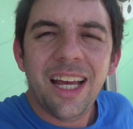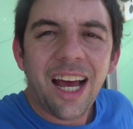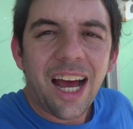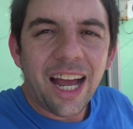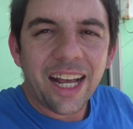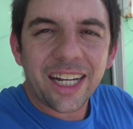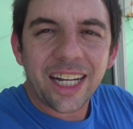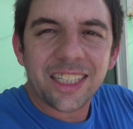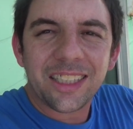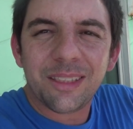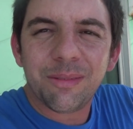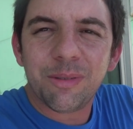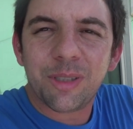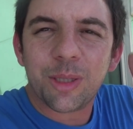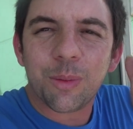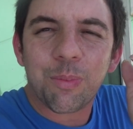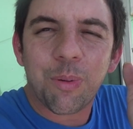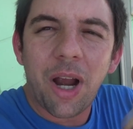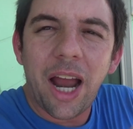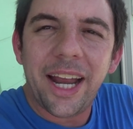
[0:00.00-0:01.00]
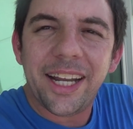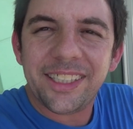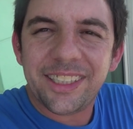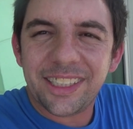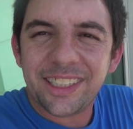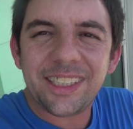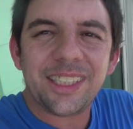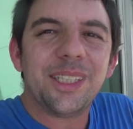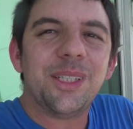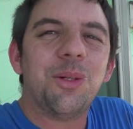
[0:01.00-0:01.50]
I got some
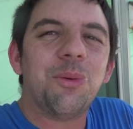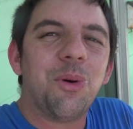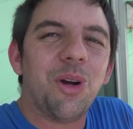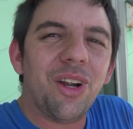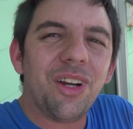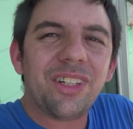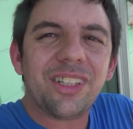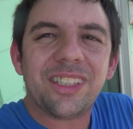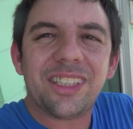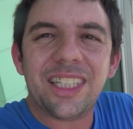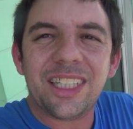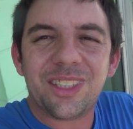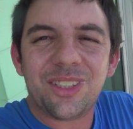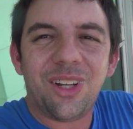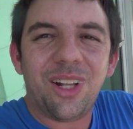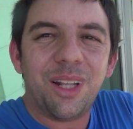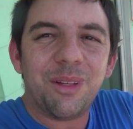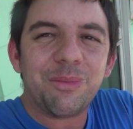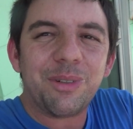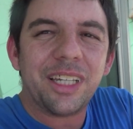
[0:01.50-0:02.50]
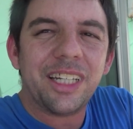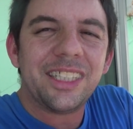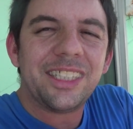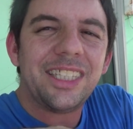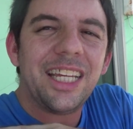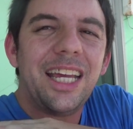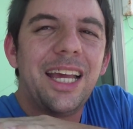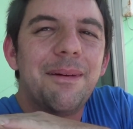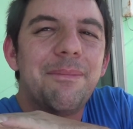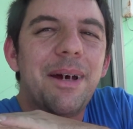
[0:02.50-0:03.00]
surprises in the works. That's all I'm going to
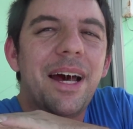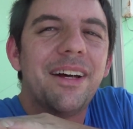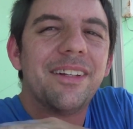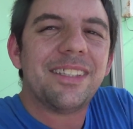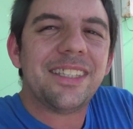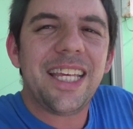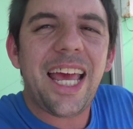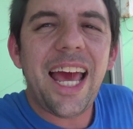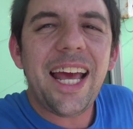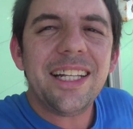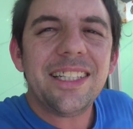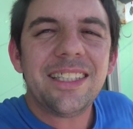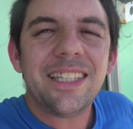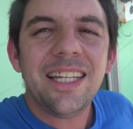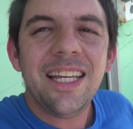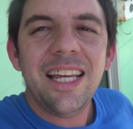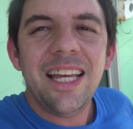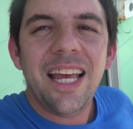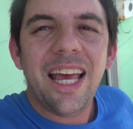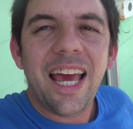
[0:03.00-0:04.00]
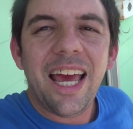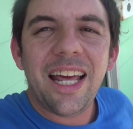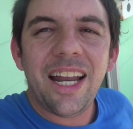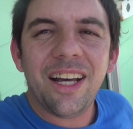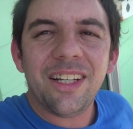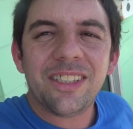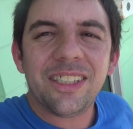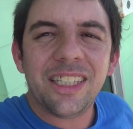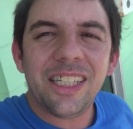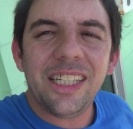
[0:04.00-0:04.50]
say about that. And
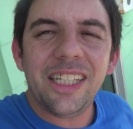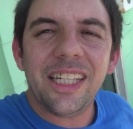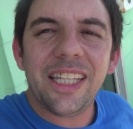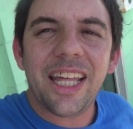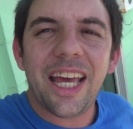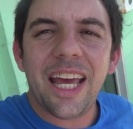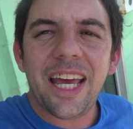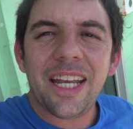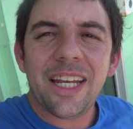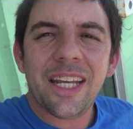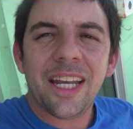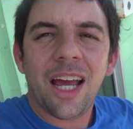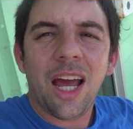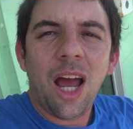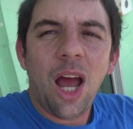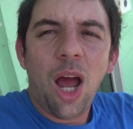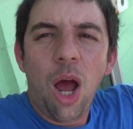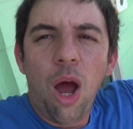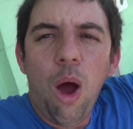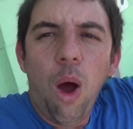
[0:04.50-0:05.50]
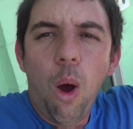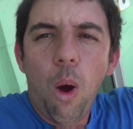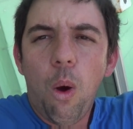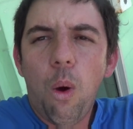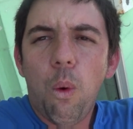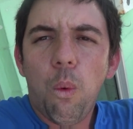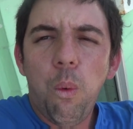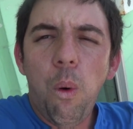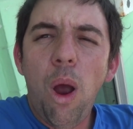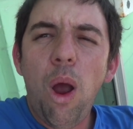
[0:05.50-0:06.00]
I'll see you then.
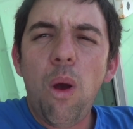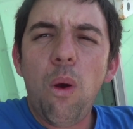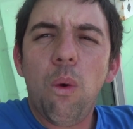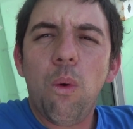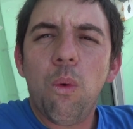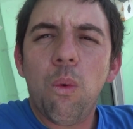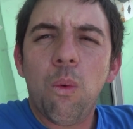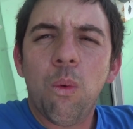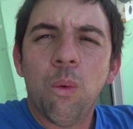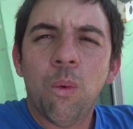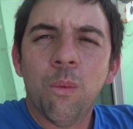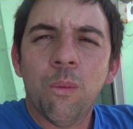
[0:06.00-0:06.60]
Woo!